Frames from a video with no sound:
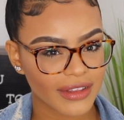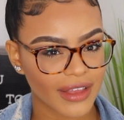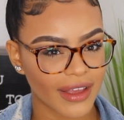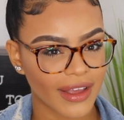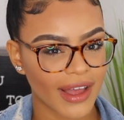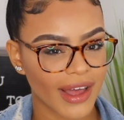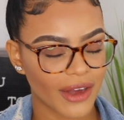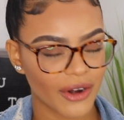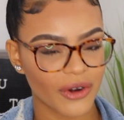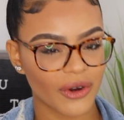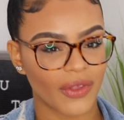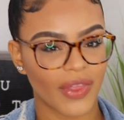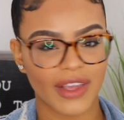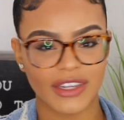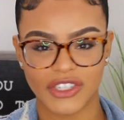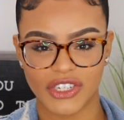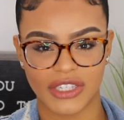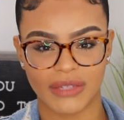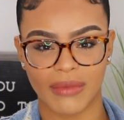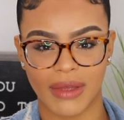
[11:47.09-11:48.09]
Like, I don't know,
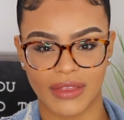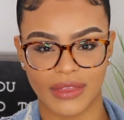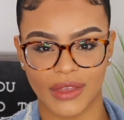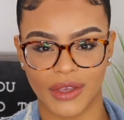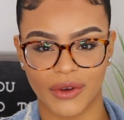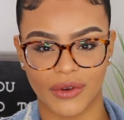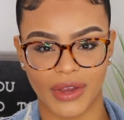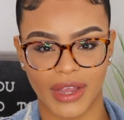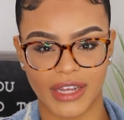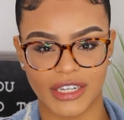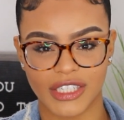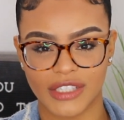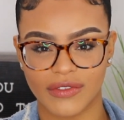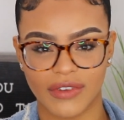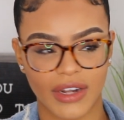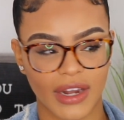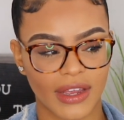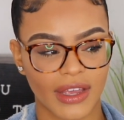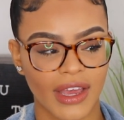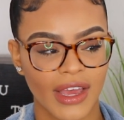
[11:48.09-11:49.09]
that's just my theory. I just
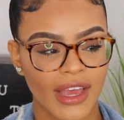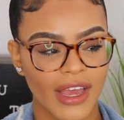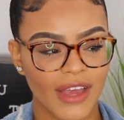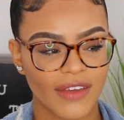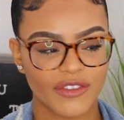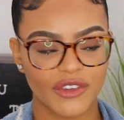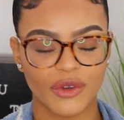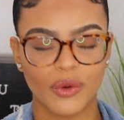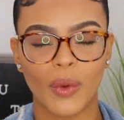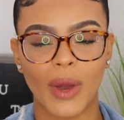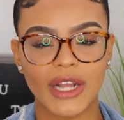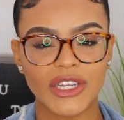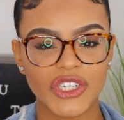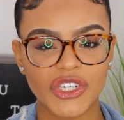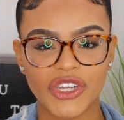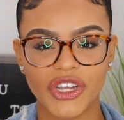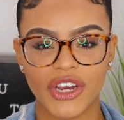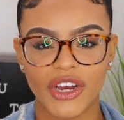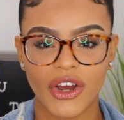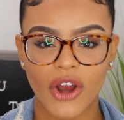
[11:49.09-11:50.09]
feel like if you're
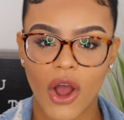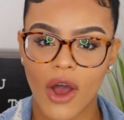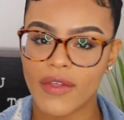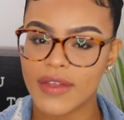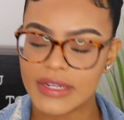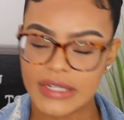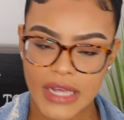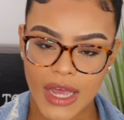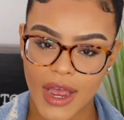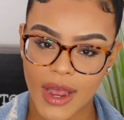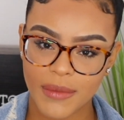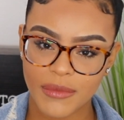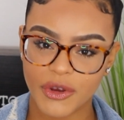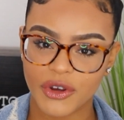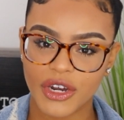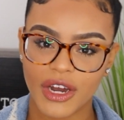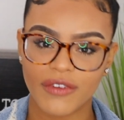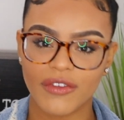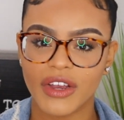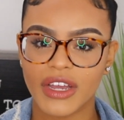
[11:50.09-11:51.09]
watching your hair all the time,
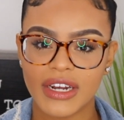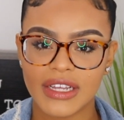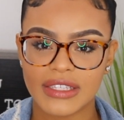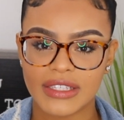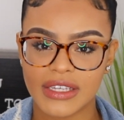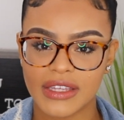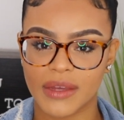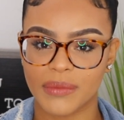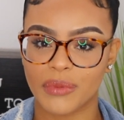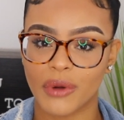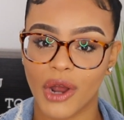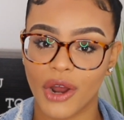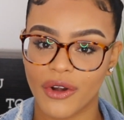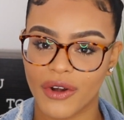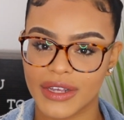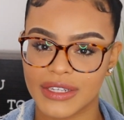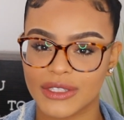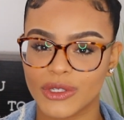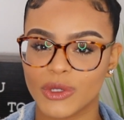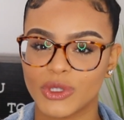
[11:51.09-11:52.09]
you're never gonna see the
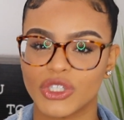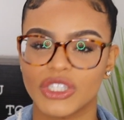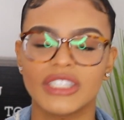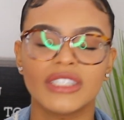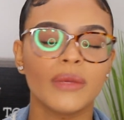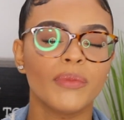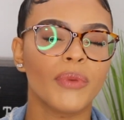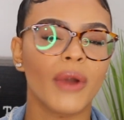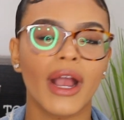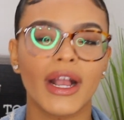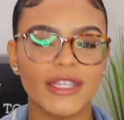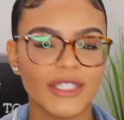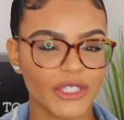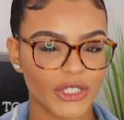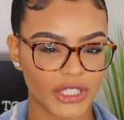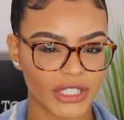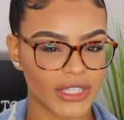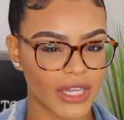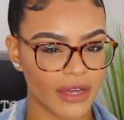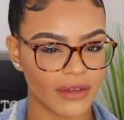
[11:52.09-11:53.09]
progress. So just surprise
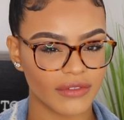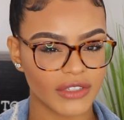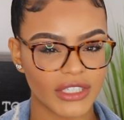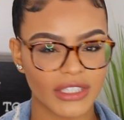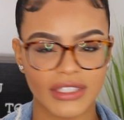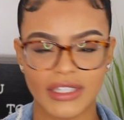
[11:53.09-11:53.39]
yourself.